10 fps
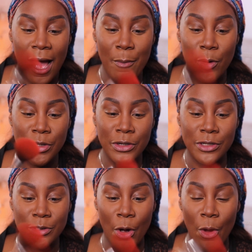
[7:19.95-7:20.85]
I'm only
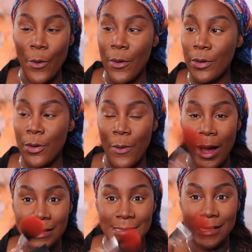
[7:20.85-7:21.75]
gonna go
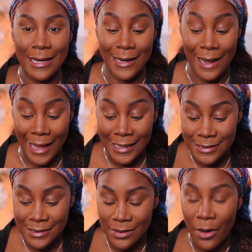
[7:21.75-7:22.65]
quite
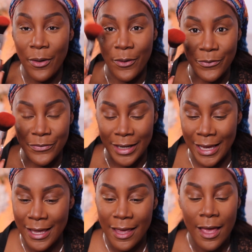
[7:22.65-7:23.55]
light,
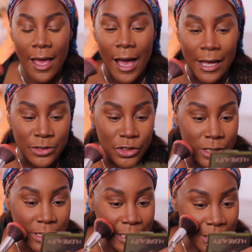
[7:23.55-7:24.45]
hopefully, and
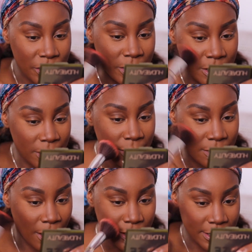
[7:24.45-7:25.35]
just literally
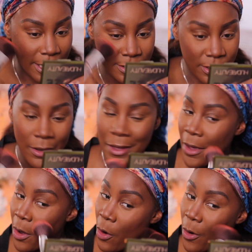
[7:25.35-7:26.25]
just dust it
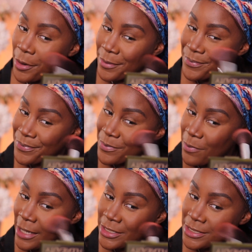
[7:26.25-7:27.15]
on
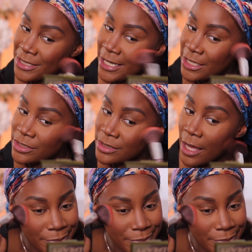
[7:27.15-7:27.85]
my cheeks.